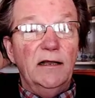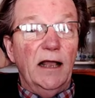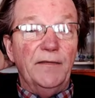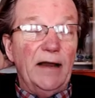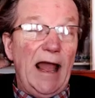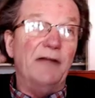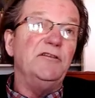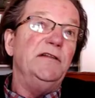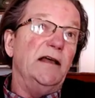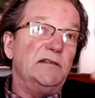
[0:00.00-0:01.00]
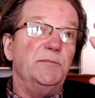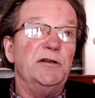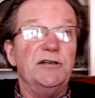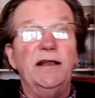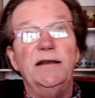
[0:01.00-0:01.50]
And then after the
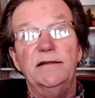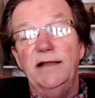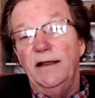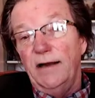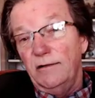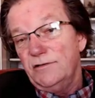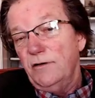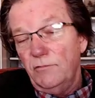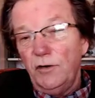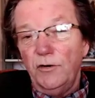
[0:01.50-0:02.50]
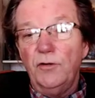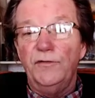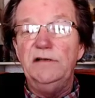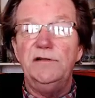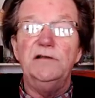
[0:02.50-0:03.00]
exhibition ended, they announced, no,
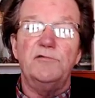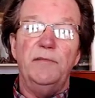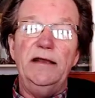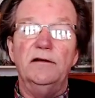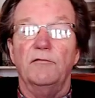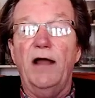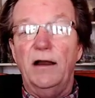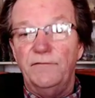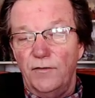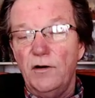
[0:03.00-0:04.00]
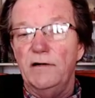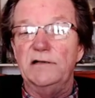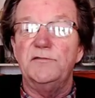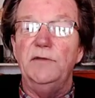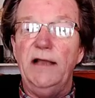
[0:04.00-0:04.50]
these were made in Iran for
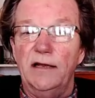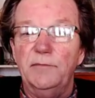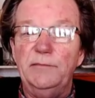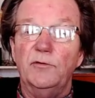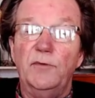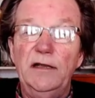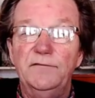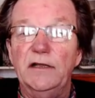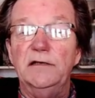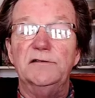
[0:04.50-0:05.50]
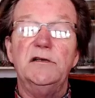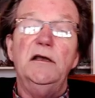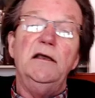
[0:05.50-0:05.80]
us. We had people weave these.